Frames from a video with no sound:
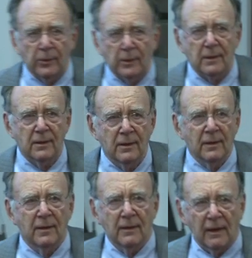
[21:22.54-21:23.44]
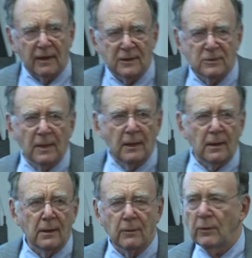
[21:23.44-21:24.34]
book has
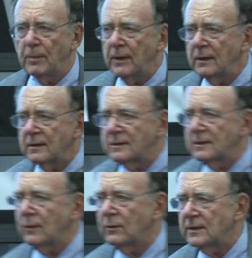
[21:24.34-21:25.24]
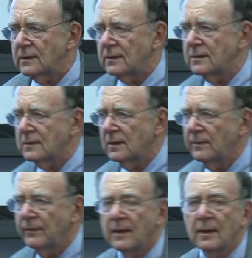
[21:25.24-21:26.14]
many repeated sequences
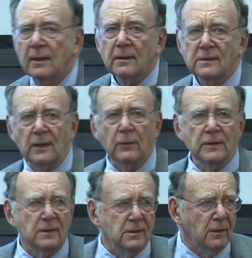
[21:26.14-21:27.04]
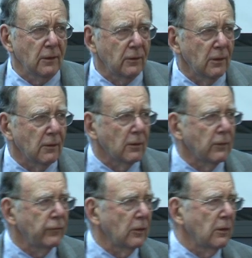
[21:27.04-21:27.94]
that occur
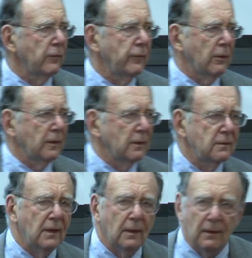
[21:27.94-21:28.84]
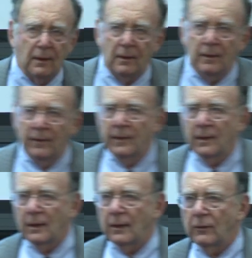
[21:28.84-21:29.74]
over and over in the DNA.
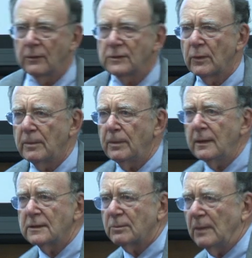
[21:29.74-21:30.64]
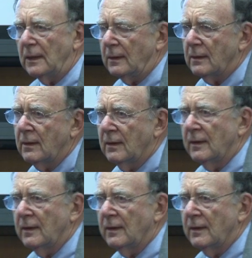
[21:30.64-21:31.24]
And those repeats mean